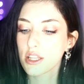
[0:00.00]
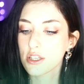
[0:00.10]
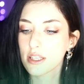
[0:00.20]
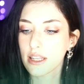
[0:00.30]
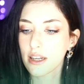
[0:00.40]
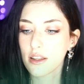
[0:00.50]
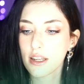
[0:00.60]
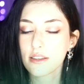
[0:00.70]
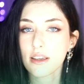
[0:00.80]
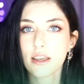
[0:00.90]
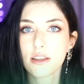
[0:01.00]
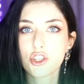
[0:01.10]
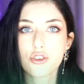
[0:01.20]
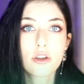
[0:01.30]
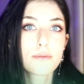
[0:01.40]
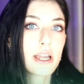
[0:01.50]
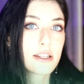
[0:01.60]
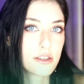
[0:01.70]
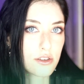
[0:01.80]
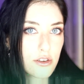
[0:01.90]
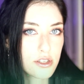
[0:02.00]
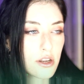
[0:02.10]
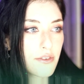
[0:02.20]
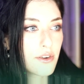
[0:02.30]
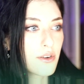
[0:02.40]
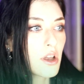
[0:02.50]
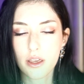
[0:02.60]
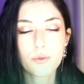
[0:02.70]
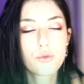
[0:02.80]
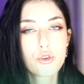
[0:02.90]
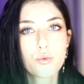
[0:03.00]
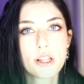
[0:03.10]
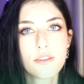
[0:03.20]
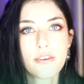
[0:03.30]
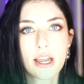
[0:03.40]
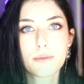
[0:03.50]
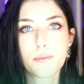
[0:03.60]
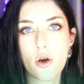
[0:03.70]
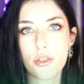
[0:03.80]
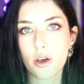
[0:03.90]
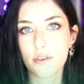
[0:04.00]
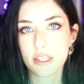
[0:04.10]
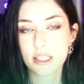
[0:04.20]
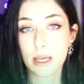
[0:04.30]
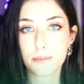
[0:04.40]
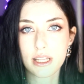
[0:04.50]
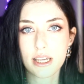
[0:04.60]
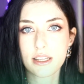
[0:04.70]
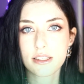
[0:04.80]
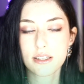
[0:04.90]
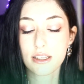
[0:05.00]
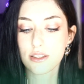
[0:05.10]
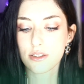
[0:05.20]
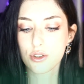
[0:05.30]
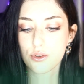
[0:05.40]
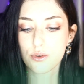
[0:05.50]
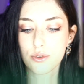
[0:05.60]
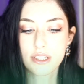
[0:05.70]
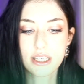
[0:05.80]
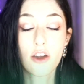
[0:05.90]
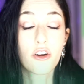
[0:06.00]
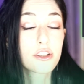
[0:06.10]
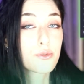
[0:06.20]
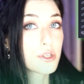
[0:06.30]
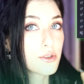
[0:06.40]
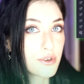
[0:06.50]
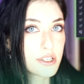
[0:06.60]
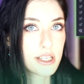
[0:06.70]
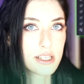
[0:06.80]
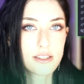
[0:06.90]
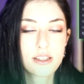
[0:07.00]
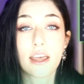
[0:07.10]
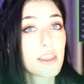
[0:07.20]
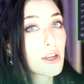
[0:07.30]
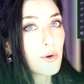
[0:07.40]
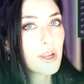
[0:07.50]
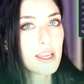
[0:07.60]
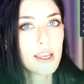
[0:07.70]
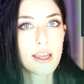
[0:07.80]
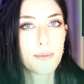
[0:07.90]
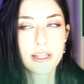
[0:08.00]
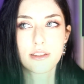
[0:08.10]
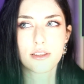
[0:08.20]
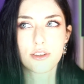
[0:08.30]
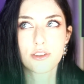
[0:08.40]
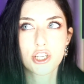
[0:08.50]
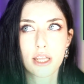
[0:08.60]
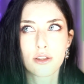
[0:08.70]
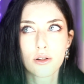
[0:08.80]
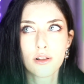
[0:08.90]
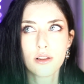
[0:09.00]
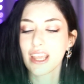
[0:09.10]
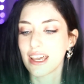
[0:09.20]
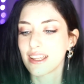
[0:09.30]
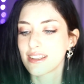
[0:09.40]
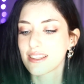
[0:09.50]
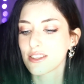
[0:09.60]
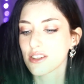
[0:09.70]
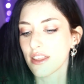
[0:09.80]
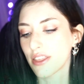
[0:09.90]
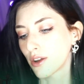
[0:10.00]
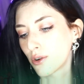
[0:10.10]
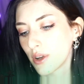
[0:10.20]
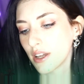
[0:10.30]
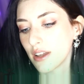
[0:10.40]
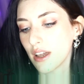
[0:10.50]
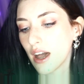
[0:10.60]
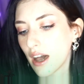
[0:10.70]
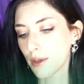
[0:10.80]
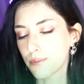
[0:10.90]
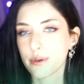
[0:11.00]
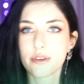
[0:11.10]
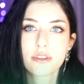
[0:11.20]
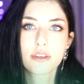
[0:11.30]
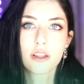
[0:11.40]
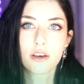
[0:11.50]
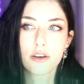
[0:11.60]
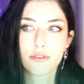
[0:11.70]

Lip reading: and just click on it and join my Discord server. And you will find both of the templates into the art resources category, I mean the channel. And this is a category I put a lot